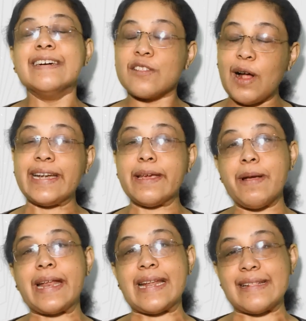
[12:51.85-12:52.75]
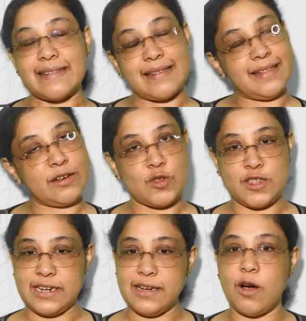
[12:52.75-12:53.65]
So, ultimately, this is a
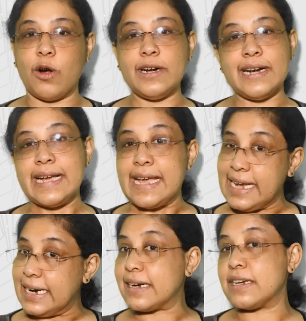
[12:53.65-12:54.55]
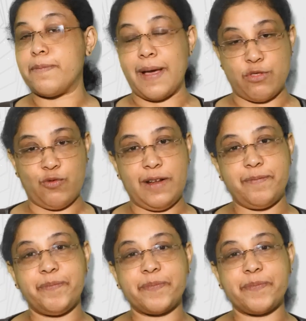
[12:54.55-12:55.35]
question on leadership as well.